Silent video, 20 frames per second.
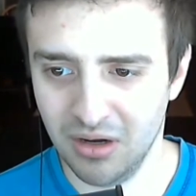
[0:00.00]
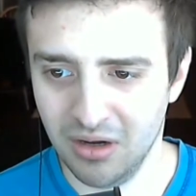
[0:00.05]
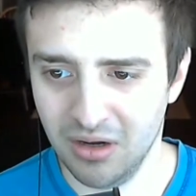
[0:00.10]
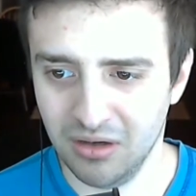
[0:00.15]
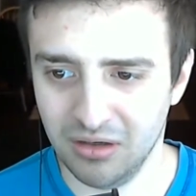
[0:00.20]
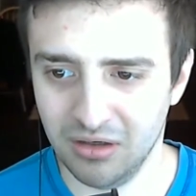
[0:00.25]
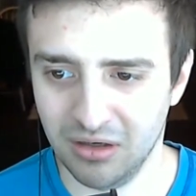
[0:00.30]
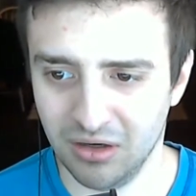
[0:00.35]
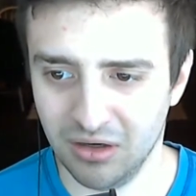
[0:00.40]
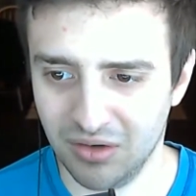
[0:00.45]

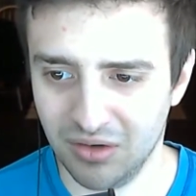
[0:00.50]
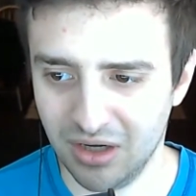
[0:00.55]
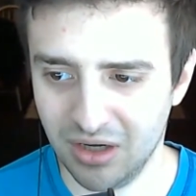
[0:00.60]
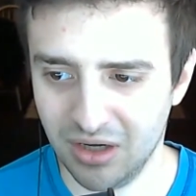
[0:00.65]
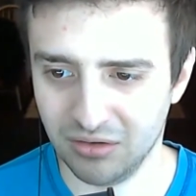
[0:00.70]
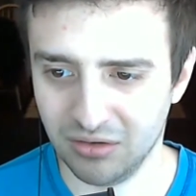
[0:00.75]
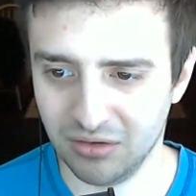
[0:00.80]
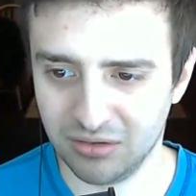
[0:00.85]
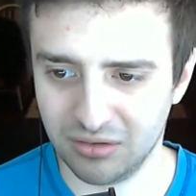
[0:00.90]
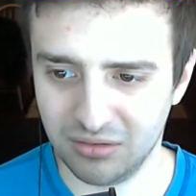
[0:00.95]

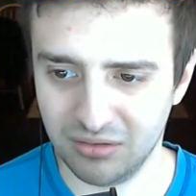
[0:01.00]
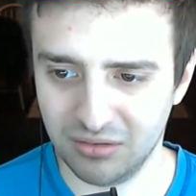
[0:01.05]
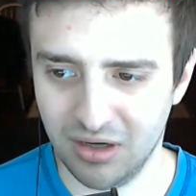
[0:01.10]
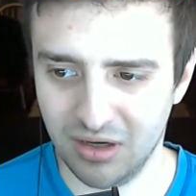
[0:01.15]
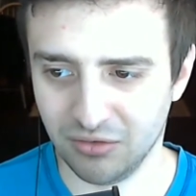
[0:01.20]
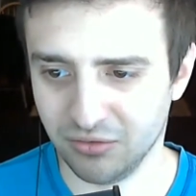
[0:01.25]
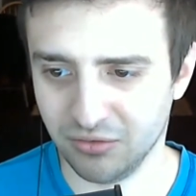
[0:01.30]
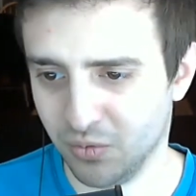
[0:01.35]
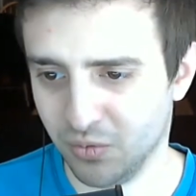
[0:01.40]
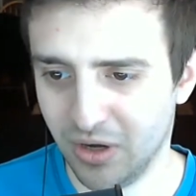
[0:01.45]
here's
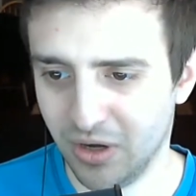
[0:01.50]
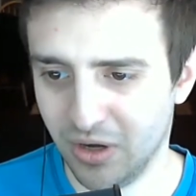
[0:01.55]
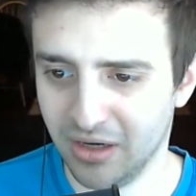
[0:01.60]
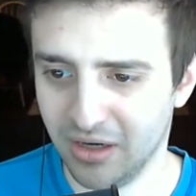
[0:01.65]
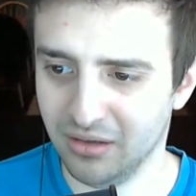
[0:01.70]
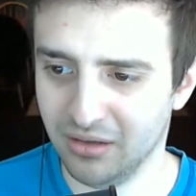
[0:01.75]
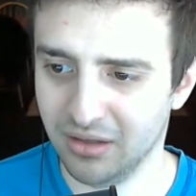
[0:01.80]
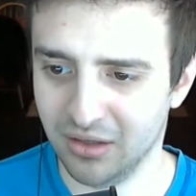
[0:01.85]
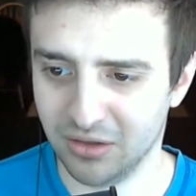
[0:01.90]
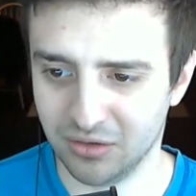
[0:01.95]

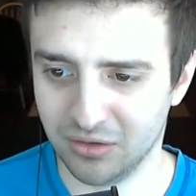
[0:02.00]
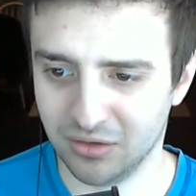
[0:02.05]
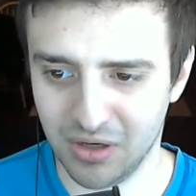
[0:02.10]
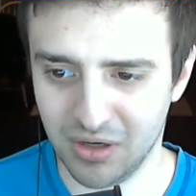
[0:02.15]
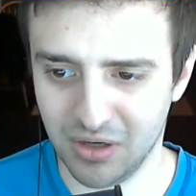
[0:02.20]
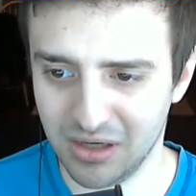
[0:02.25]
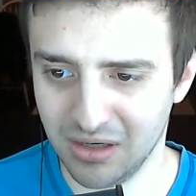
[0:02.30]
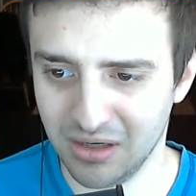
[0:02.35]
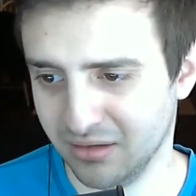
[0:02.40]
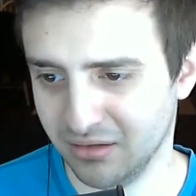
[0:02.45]
what
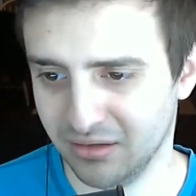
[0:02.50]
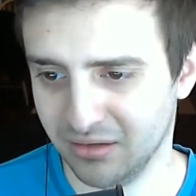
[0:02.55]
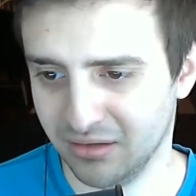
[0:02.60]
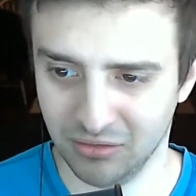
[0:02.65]
it is.